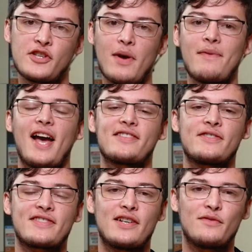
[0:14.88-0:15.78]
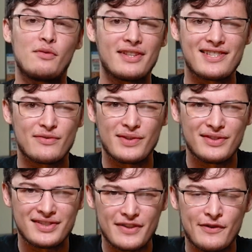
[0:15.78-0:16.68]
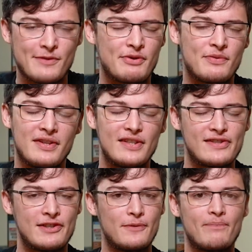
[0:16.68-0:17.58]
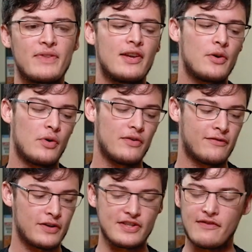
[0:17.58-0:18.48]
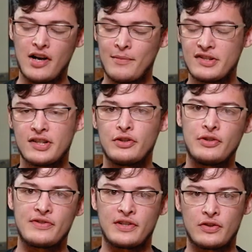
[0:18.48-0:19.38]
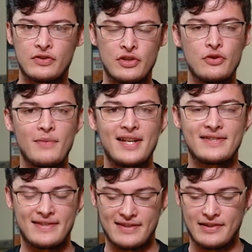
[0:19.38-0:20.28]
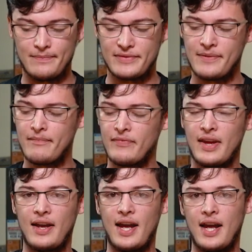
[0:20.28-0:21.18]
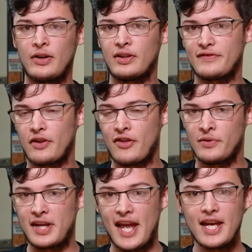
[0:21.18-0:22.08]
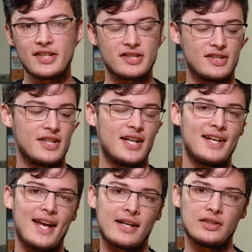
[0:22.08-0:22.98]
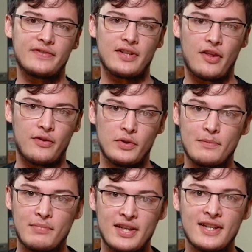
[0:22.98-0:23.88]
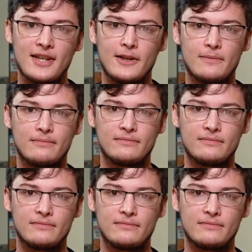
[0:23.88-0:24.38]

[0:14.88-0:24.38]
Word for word: you might be asking yourself, well, what's the real difference between these two? Well, first off, I'm gonna show you using two main systems, Airlift 3H and Airlift 3P.